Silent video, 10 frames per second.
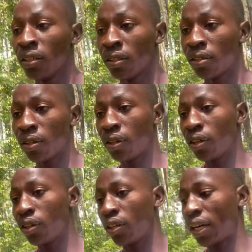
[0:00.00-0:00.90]

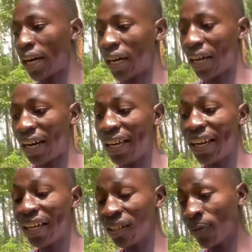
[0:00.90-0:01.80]
So I
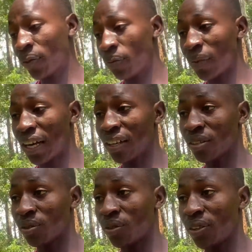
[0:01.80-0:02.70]
learned from that
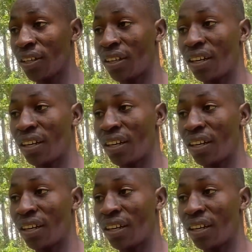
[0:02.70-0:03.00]
story,